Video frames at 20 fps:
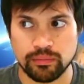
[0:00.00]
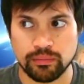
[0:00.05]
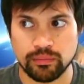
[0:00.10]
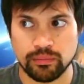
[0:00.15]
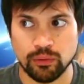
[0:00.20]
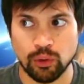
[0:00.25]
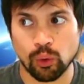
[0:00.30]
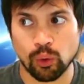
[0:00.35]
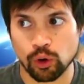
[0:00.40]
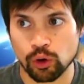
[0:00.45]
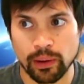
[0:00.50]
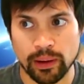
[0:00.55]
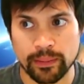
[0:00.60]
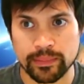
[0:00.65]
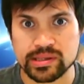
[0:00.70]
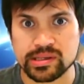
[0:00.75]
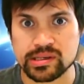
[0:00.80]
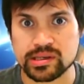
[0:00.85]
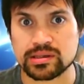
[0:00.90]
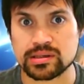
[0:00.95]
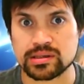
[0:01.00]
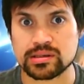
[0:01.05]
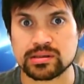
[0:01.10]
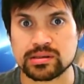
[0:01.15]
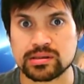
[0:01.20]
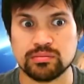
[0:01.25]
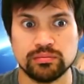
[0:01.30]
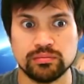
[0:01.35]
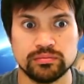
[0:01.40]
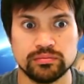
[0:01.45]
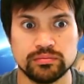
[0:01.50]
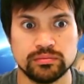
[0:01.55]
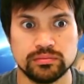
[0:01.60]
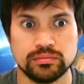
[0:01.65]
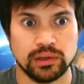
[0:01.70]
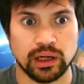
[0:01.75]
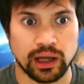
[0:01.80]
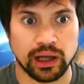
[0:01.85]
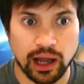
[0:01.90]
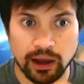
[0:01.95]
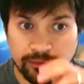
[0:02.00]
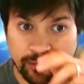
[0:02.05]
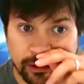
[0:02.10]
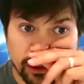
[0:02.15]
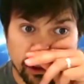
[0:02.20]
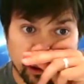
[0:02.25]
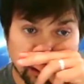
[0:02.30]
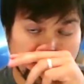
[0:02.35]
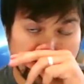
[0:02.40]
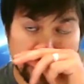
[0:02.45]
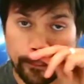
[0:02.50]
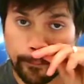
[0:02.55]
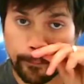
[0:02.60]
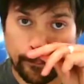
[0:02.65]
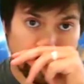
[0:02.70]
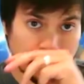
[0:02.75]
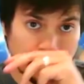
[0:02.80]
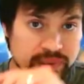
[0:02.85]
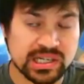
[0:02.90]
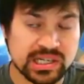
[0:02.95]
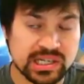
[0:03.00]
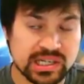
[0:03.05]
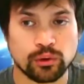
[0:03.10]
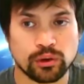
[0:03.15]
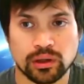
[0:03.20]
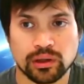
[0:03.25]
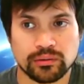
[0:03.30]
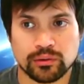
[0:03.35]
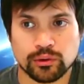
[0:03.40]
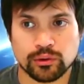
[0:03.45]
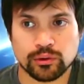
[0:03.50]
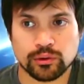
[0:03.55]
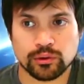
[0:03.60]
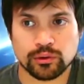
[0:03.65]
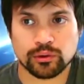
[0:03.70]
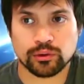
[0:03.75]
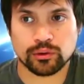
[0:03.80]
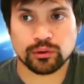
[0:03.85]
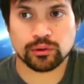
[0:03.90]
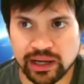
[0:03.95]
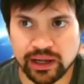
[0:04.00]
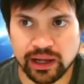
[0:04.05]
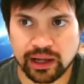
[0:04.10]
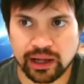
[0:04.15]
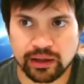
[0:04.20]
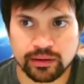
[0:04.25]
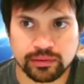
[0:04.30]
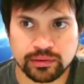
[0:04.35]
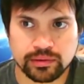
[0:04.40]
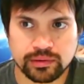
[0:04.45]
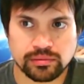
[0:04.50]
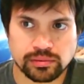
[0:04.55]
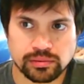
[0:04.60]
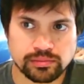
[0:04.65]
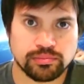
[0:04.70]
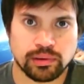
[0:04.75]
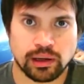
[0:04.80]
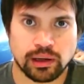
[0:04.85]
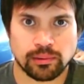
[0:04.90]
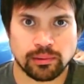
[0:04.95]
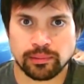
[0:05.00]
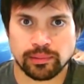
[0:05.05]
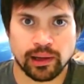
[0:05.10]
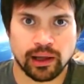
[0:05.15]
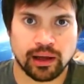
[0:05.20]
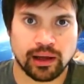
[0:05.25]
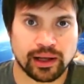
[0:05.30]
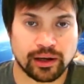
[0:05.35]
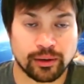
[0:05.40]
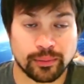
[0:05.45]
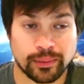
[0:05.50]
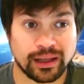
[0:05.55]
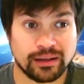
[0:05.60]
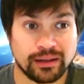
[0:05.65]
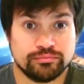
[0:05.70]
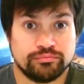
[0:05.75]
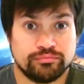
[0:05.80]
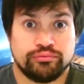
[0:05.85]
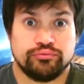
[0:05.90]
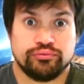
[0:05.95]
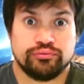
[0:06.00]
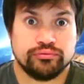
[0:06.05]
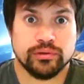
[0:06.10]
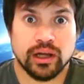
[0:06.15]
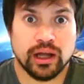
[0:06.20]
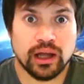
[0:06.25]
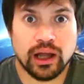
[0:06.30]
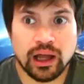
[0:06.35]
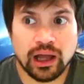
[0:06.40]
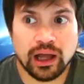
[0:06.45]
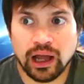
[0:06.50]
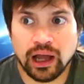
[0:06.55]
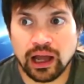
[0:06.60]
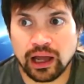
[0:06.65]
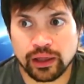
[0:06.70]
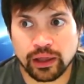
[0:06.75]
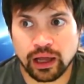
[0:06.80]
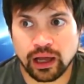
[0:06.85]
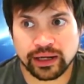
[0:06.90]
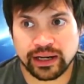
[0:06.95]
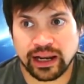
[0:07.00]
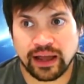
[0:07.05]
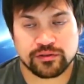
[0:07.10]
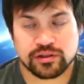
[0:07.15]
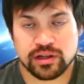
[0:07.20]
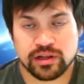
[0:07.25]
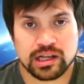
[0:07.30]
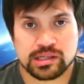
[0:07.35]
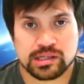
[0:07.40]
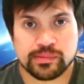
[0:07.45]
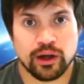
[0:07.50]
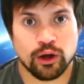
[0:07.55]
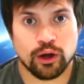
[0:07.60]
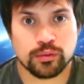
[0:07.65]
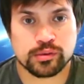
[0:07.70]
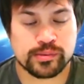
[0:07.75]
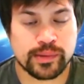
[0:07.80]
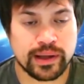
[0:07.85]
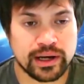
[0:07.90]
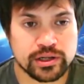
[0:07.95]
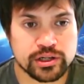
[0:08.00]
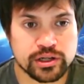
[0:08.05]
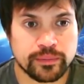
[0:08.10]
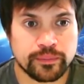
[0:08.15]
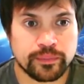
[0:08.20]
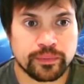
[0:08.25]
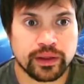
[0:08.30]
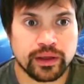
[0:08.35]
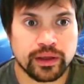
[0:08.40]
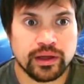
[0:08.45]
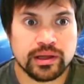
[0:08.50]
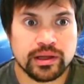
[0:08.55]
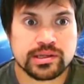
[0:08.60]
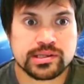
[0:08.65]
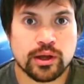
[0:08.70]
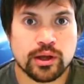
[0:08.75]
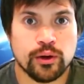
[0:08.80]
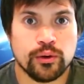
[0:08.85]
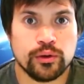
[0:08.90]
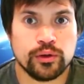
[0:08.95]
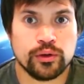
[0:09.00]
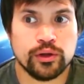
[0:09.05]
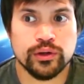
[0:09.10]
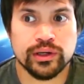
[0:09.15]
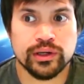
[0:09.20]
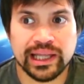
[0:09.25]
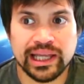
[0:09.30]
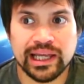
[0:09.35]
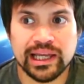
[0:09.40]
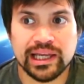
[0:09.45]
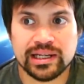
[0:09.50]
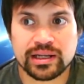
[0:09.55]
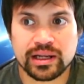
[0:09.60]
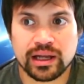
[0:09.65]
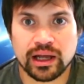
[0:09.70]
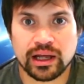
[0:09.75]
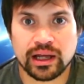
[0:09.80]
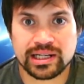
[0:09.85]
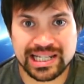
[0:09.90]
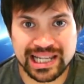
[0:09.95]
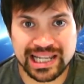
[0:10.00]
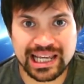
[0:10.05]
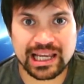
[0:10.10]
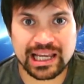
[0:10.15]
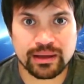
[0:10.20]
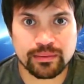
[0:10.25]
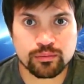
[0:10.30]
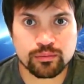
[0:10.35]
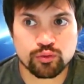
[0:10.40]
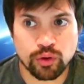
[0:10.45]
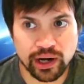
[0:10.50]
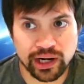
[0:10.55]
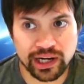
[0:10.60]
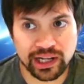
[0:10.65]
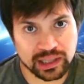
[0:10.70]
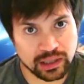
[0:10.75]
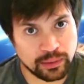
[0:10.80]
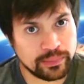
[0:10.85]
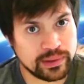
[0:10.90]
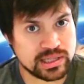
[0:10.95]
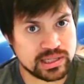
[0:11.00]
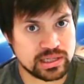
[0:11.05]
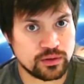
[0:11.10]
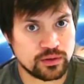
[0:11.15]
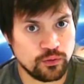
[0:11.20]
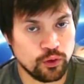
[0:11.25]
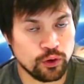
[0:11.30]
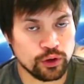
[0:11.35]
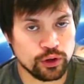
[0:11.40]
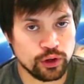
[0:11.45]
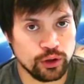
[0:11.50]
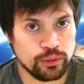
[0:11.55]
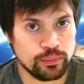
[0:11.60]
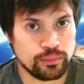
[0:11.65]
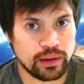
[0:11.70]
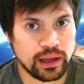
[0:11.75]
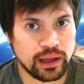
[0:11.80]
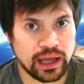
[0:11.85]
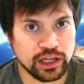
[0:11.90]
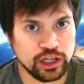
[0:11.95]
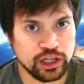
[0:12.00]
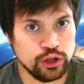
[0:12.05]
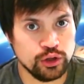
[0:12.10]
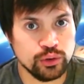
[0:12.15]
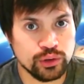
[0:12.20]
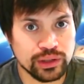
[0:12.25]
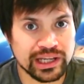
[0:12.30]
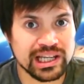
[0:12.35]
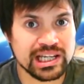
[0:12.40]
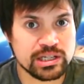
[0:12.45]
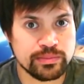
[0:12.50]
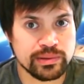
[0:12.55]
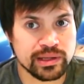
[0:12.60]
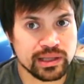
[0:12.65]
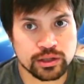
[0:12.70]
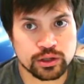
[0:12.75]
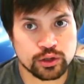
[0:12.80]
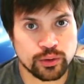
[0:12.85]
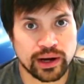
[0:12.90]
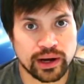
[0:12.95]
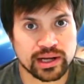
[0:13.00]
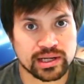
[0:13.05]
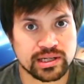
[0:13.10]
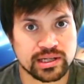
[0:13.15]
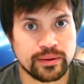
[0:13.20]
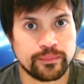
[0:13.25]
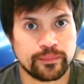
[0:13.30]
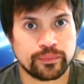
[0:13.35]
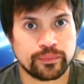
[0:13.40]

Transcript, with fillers: all of my businesses like i haven't got a clue someone will, will email me say, hey, blah blah blah, and I'm like, I'd have to ask my ops manager. So you need a team running the business for you, and you need to be the director.